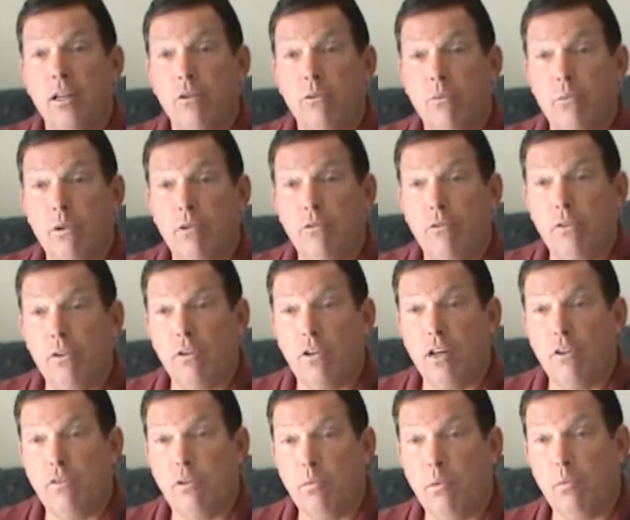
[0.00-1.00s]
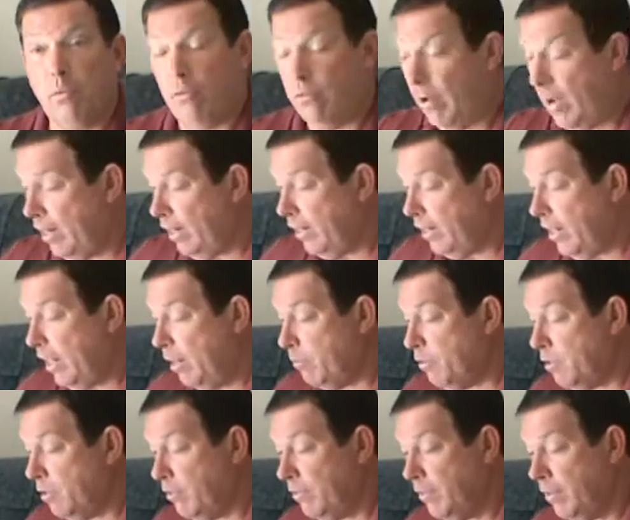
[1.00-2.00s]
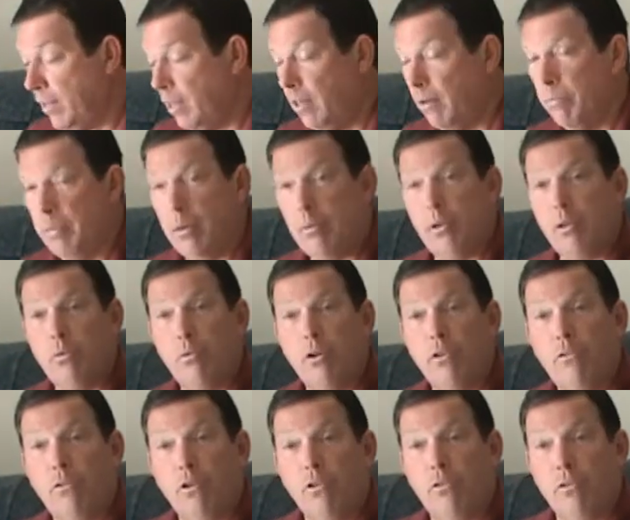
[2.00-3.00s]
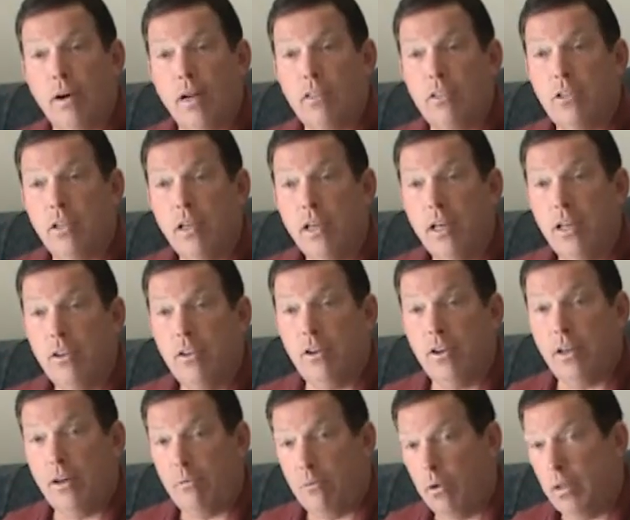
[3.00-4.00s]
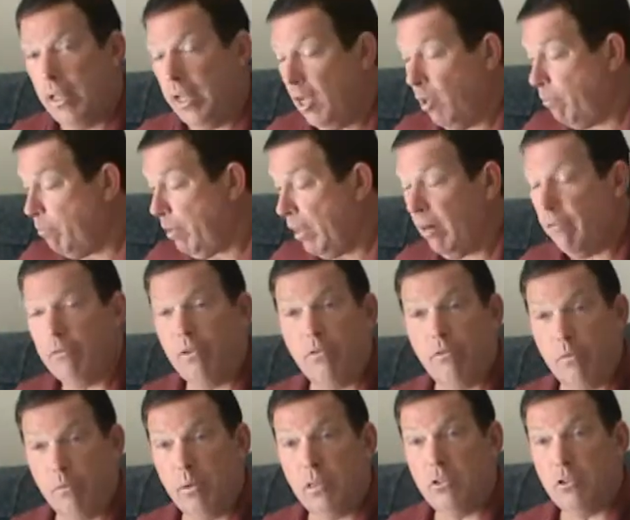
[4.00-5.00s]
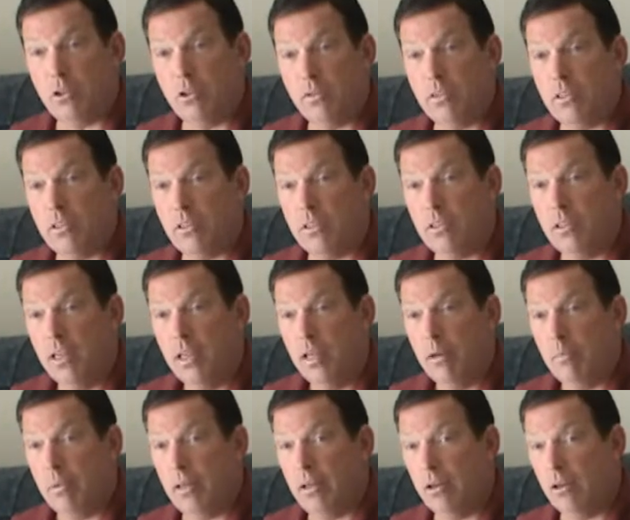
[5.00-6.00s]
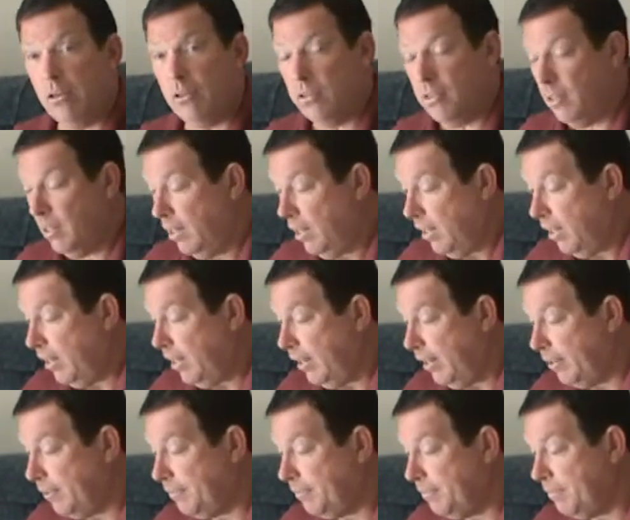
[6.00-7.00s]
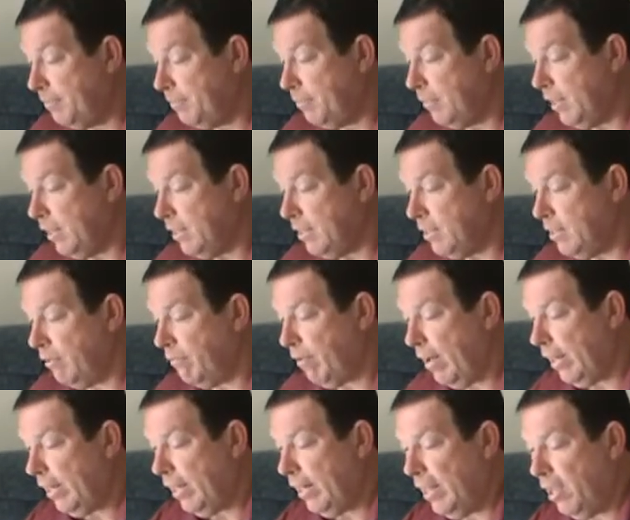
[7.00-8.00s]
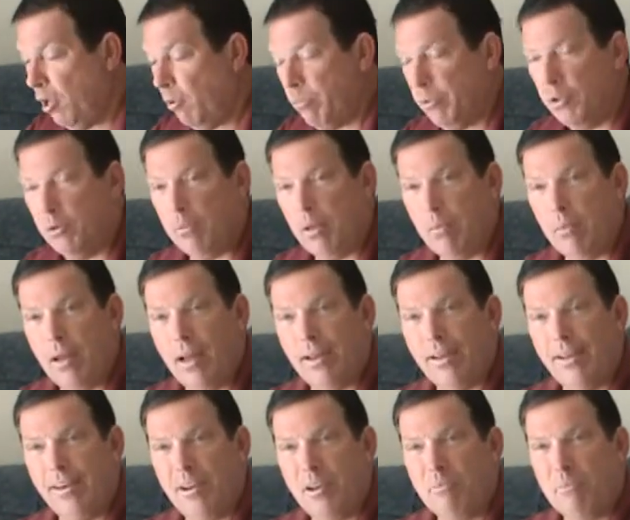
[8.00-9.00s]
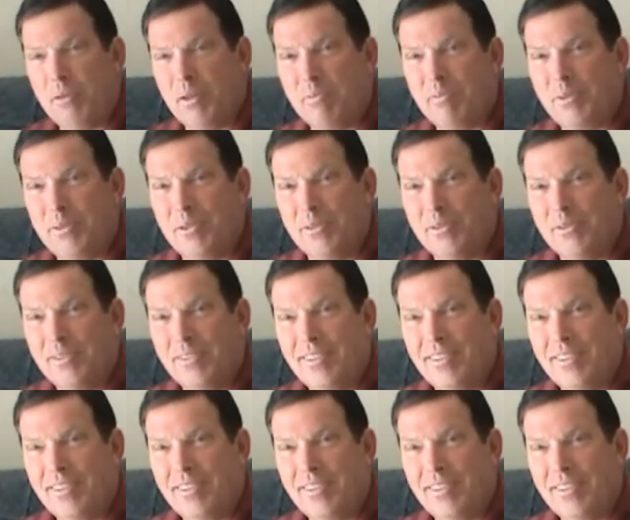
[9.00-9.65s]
wouldn't feel comfortable providing names of maybe 3 or 4 friends that could really help benefit from these services? Because if I can help you, maybe I can help them too.